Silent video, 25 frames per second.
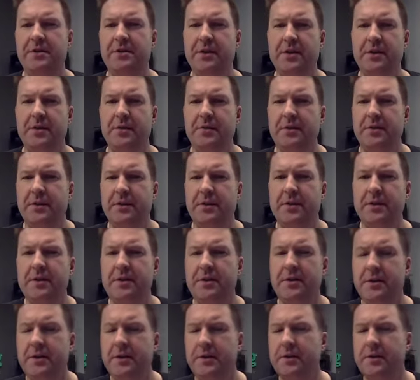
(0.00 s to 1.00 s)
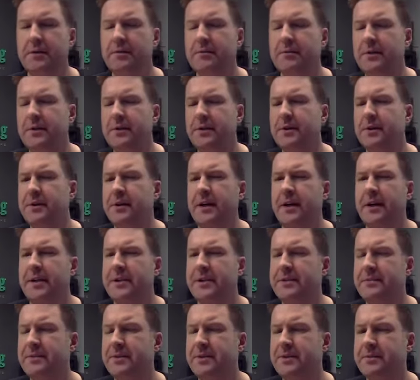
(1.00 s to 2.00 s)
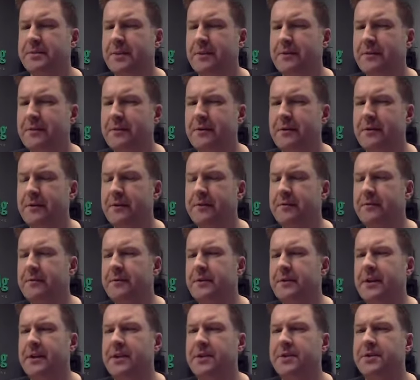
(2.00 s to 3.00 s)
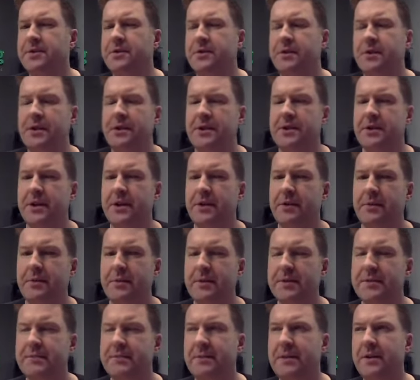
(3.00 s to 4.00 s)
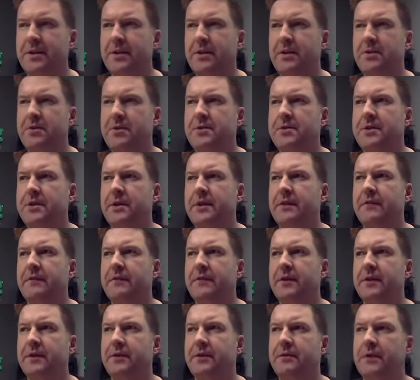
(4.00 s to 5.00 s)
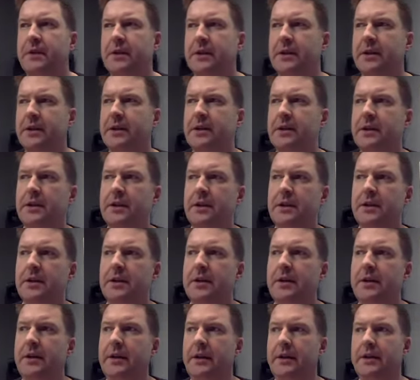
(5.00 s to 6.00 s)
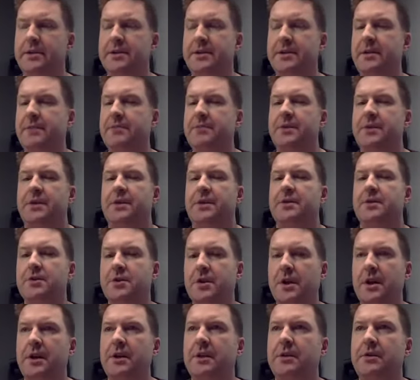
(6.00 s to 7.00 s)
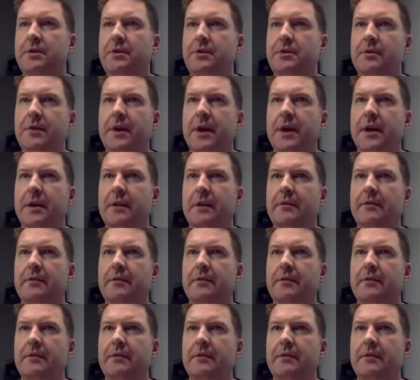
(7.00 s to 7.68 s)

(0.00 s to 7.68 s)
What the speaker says: not only to your customers, but for the industry in general, must be a huge thing for you. Like, and it seems like you're trying to do that,